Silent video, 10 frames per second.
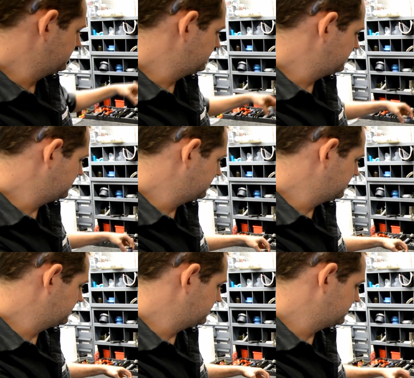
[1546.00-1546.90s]

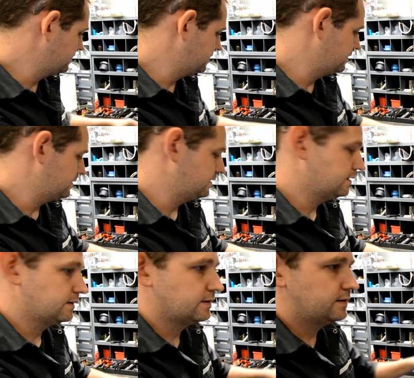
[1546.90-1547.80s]

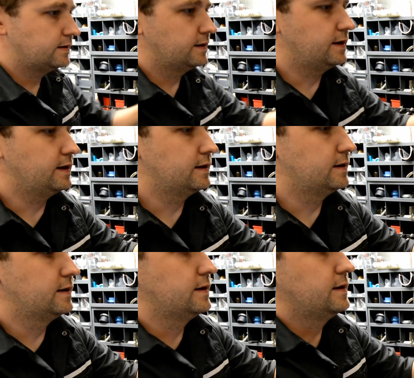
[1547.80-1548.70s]

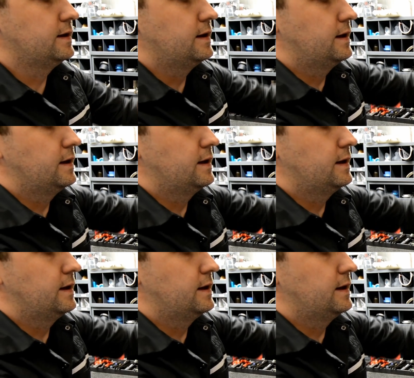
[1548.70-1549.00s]
[no speech]